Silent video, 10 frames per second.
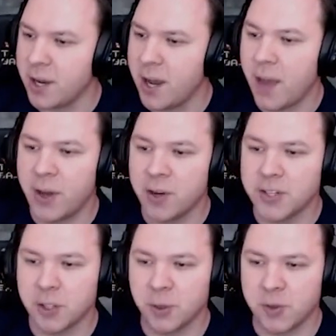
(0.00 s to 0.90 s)
theirs is
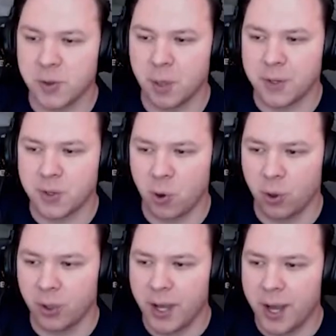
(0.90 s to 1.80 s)
closer to a
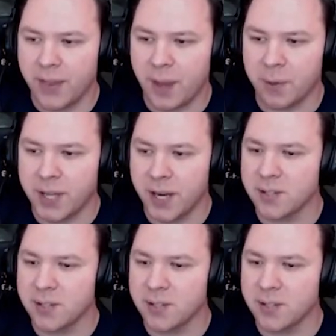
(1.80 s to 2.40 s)
patrol that protects the